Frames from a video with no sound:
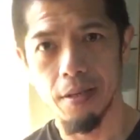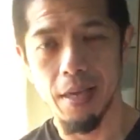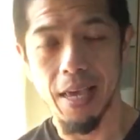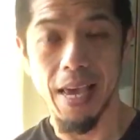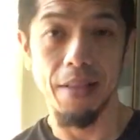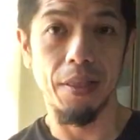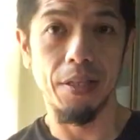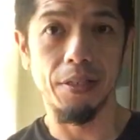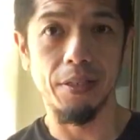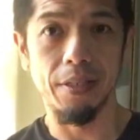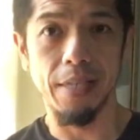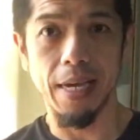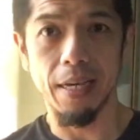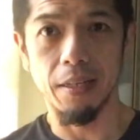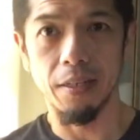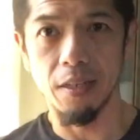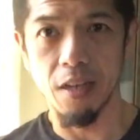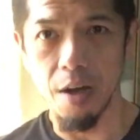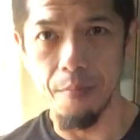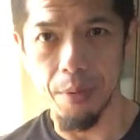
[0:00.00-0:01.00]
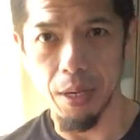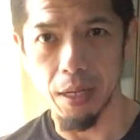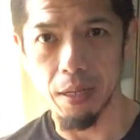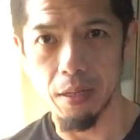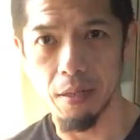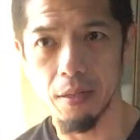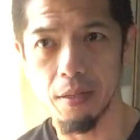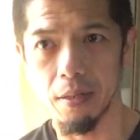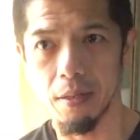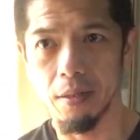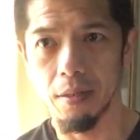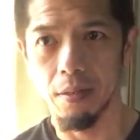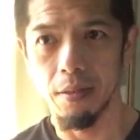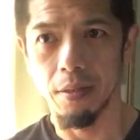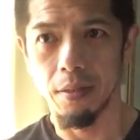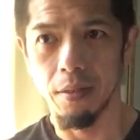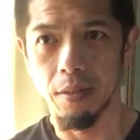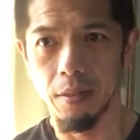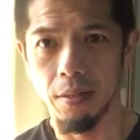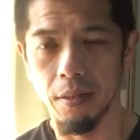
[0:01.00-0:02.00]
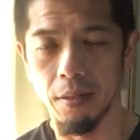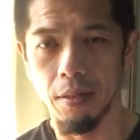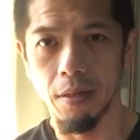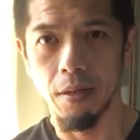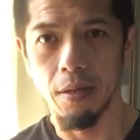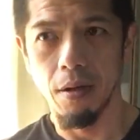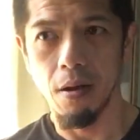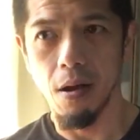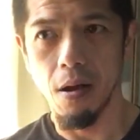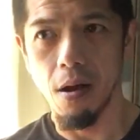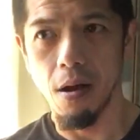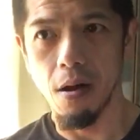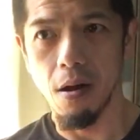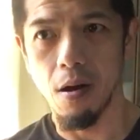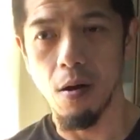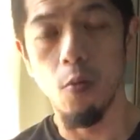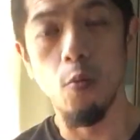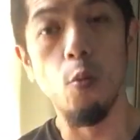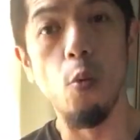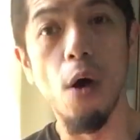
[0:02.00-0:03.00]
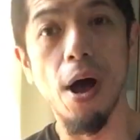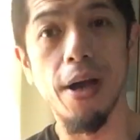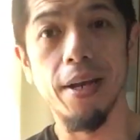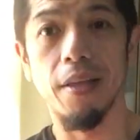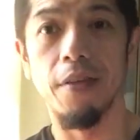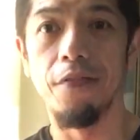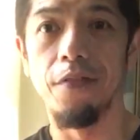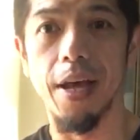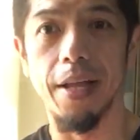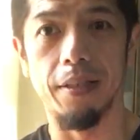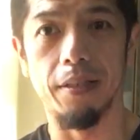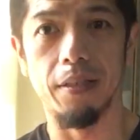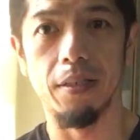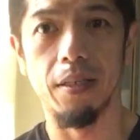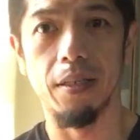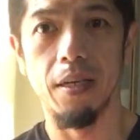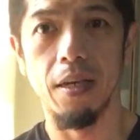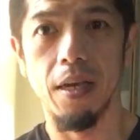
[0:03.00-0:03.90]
and the second coming are one event.